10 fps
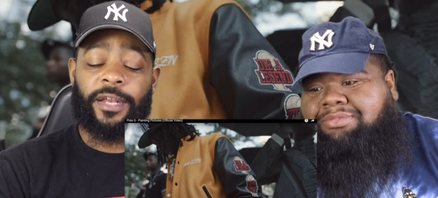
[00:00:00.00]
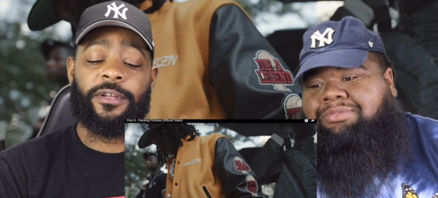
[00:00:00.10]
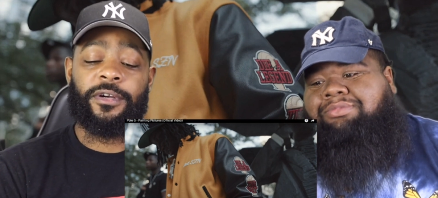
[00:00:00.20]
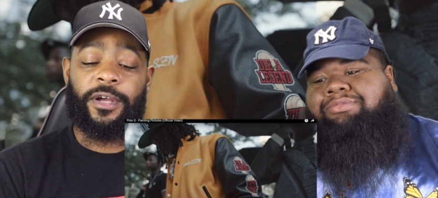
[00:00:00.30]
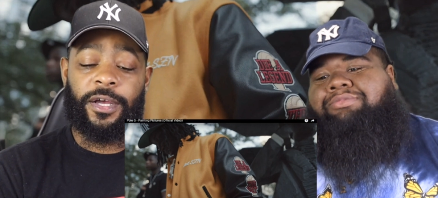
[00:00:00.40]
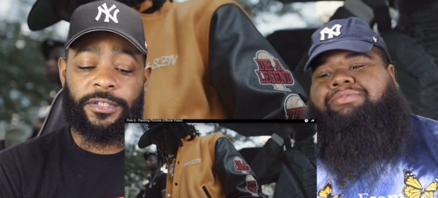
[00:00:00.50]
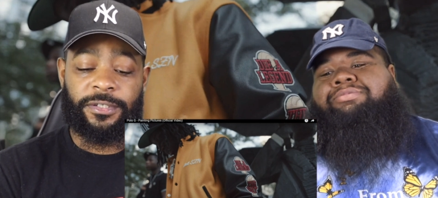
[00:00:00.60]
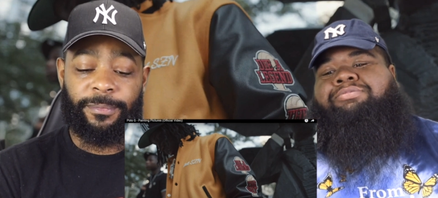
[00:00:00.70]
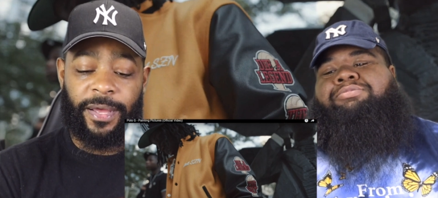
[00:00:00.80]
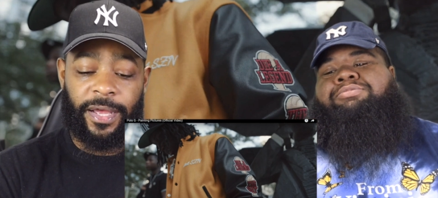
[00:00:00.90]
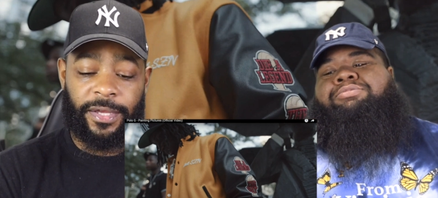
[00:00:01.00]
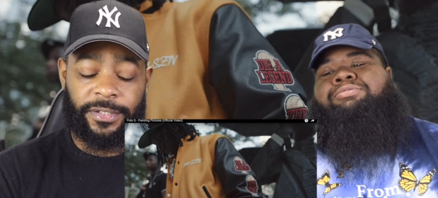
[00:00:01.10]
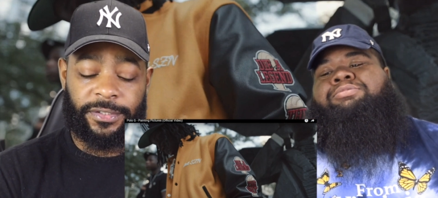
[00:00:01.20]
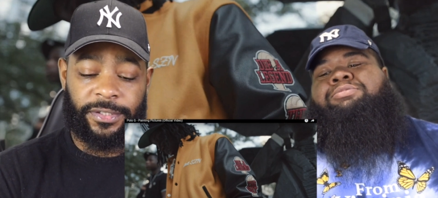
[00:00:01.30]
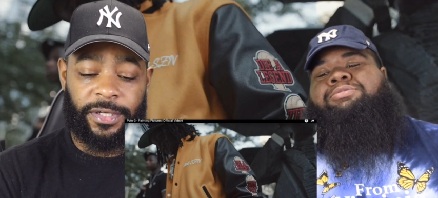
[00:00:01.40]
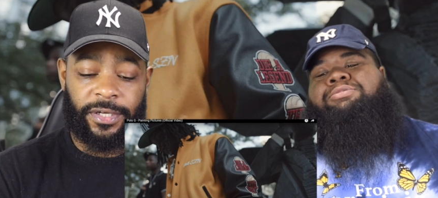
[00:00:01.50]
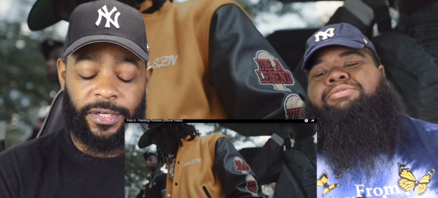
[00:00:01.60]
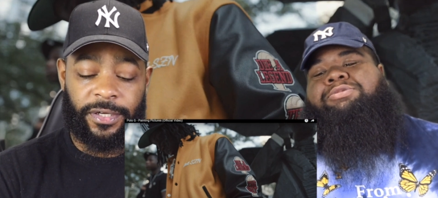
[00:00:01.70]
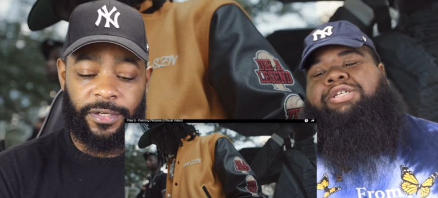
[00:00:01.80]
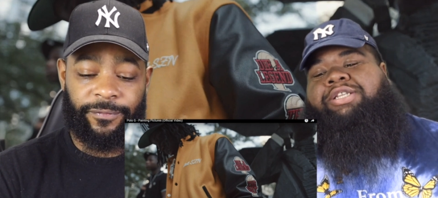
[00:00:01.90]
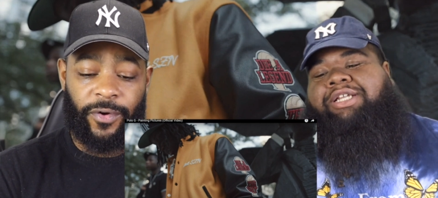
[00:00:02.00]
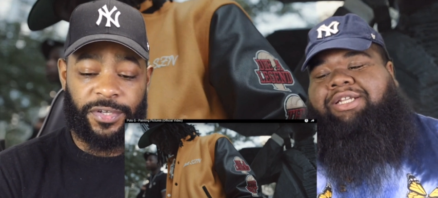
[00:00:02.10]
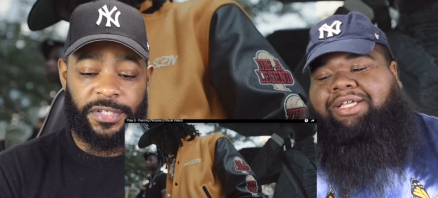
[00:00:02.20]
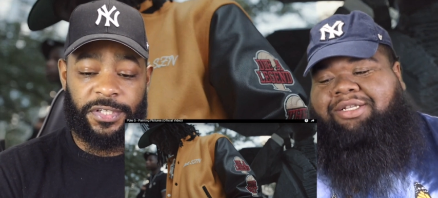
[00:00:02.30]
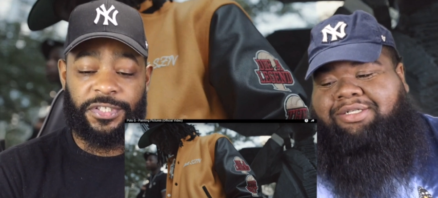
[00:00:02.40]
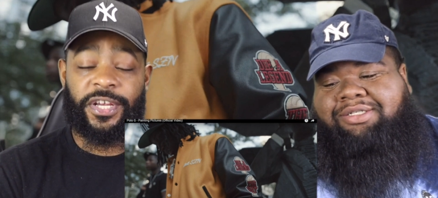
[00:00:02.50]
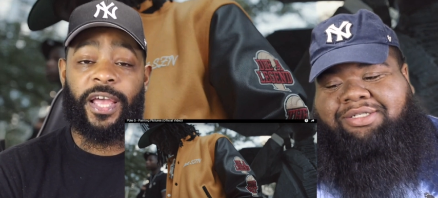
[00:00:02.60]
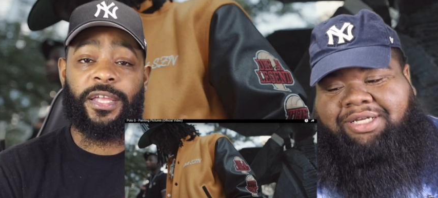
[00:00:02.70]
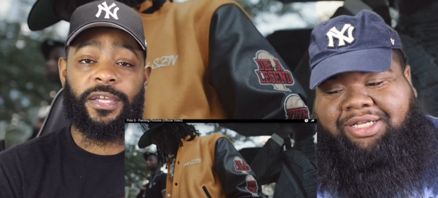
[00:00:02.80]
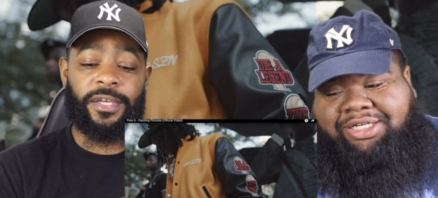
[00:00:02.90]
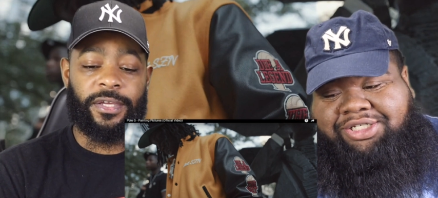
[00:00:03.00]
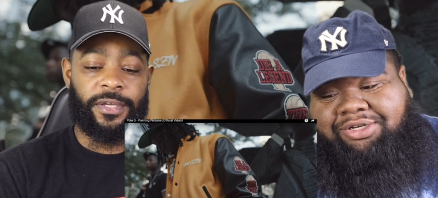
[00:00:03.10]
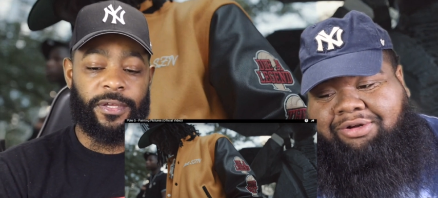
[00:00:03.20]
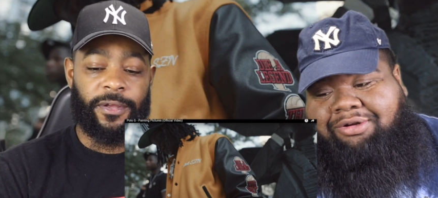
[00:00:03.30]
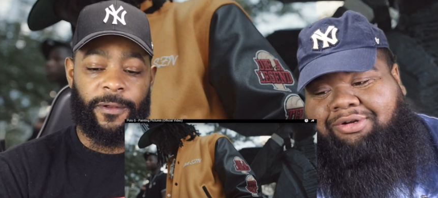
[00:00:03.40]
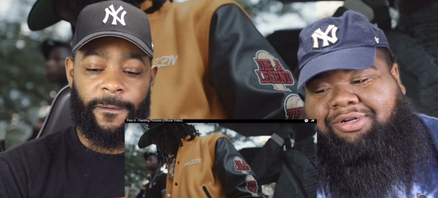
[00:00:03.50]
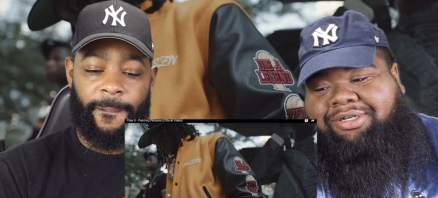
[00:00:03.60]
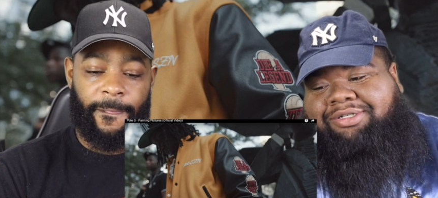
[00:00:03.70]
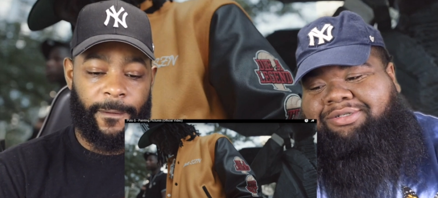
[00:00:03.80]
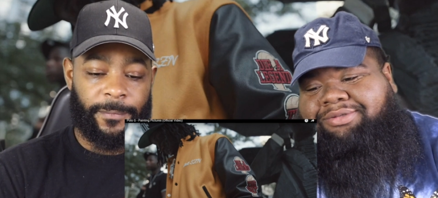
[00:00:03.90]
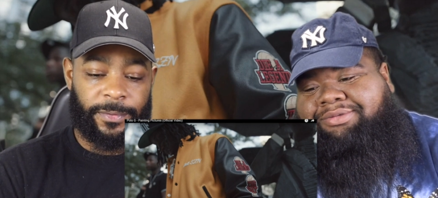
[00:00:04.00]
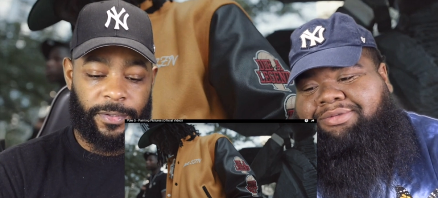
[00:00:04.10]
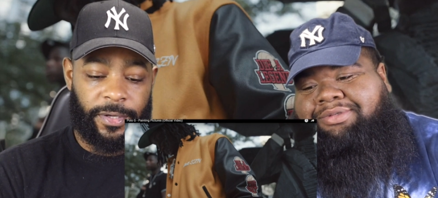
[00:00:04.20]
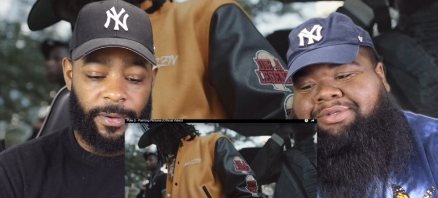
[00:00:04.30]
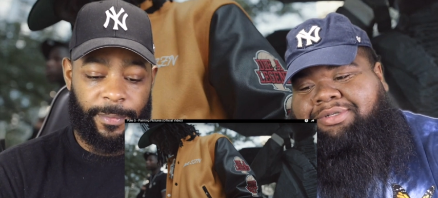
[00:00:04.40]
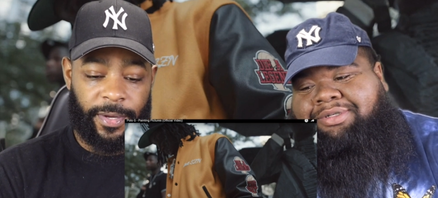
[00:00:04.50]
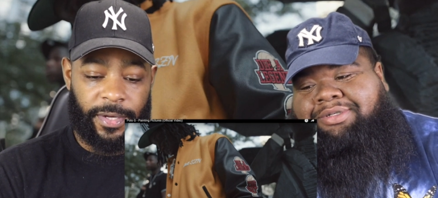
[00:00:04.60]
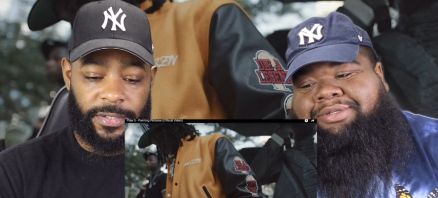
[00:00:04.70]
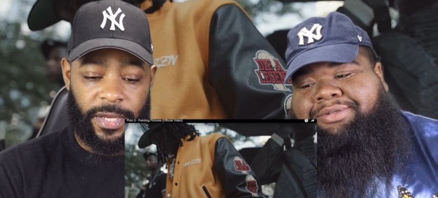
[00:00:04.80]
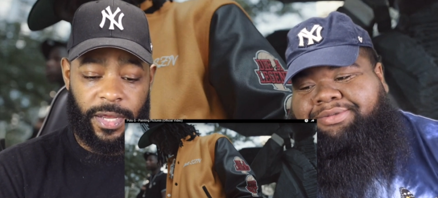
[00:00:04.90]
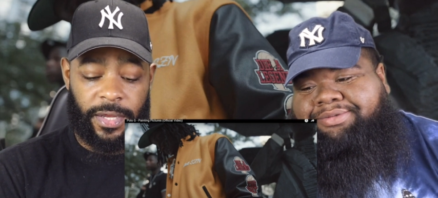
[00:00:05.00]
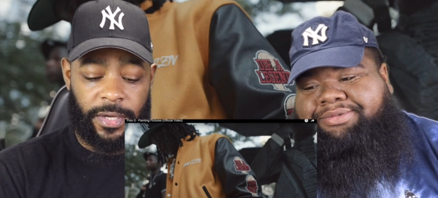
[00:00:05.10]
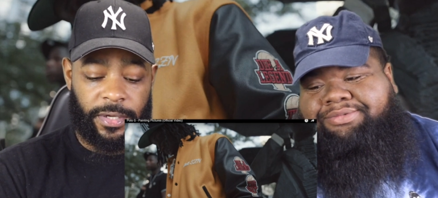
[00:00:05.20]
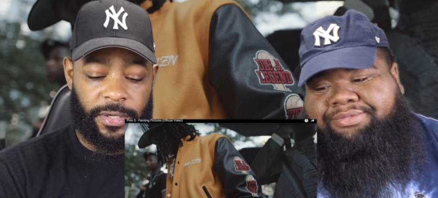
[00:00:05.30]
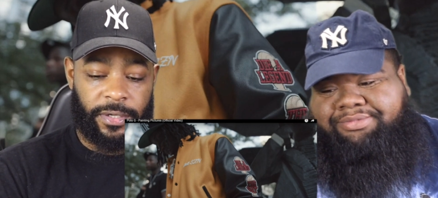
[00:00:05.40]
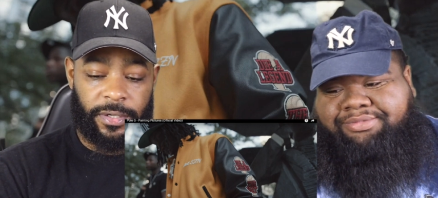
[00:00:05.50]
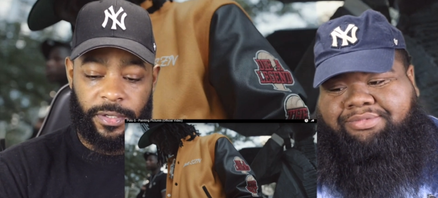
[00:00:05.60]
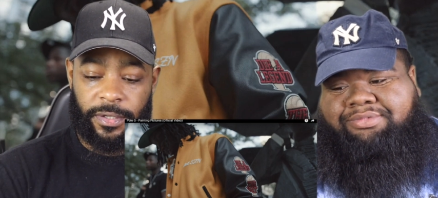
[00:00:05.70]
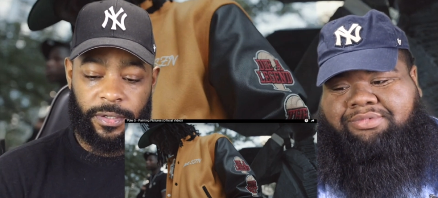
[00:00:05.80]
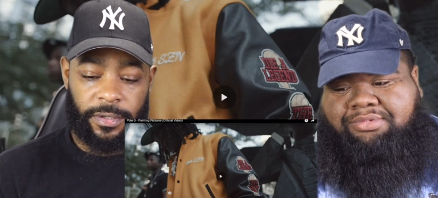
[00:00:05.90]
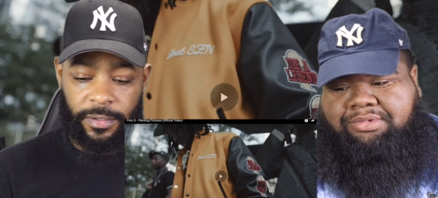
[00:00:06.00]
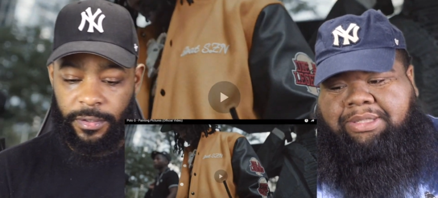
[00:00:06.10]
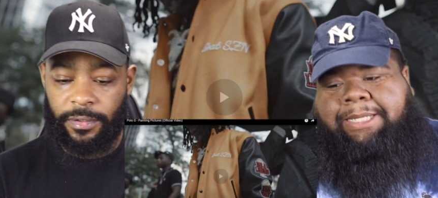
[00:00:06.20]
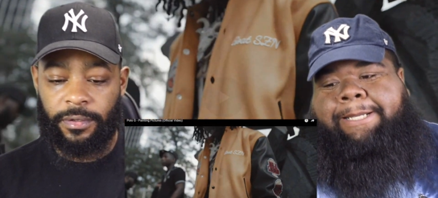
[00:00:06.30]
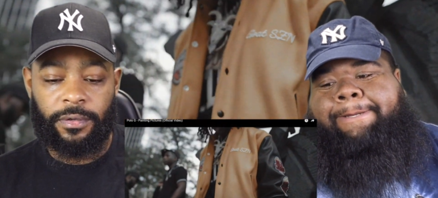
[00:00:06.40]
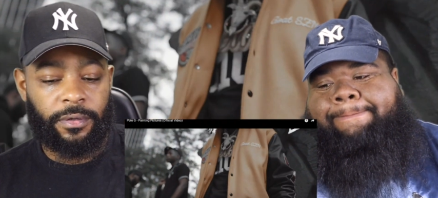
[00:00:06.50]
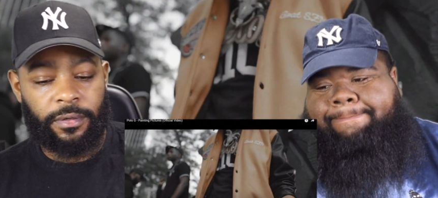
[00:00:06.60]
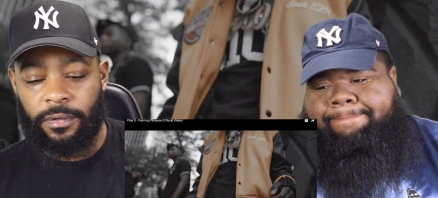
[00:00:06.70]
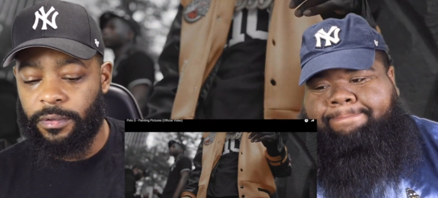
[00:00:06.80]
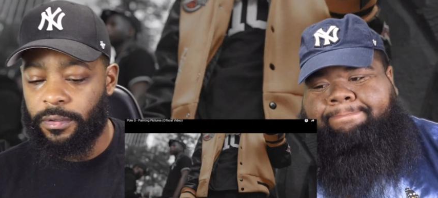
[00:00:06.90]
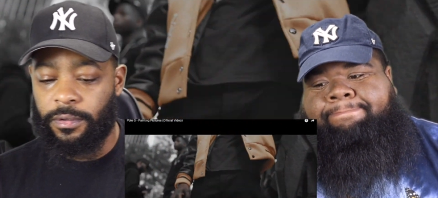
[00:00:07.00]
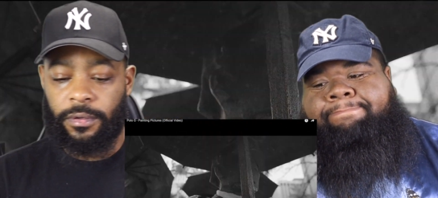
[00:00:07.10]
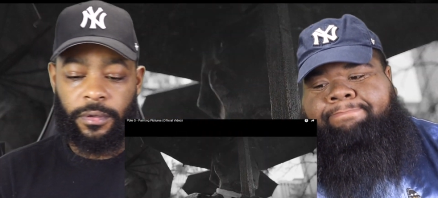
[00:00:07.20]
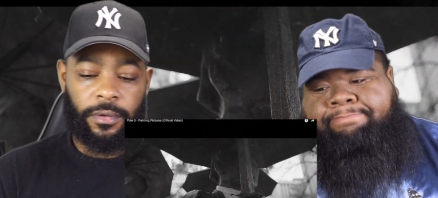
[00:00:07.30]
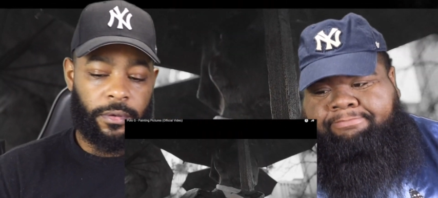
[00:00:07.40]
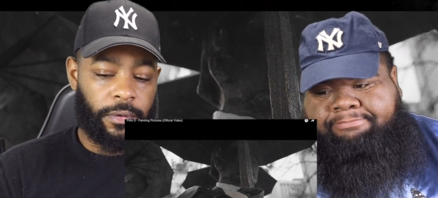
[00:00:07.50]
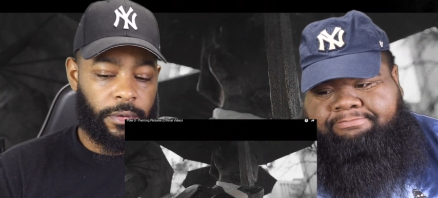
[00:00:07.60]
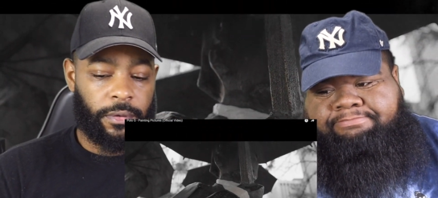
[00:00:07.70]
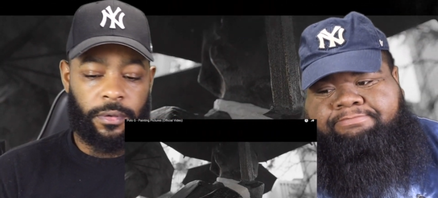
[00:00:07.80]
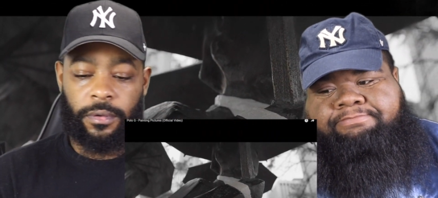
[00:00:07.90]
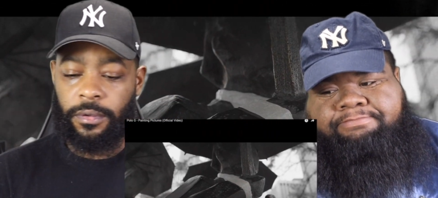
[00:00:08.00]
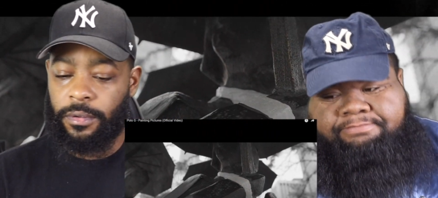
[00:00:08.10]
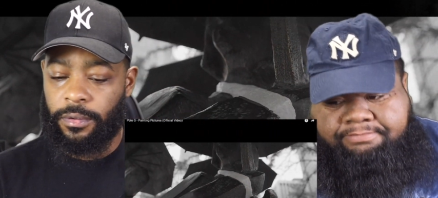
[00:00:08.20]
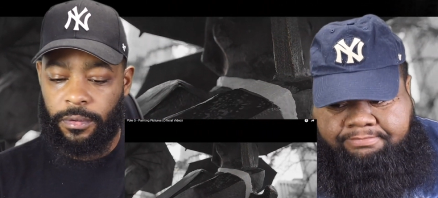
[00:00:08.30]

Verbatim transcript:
Speaker 1: a little customized uh, yeah, varsity that, jacket. Yeah, that shit hard. You know what I mean? That's hot. God, I know I'm not like them.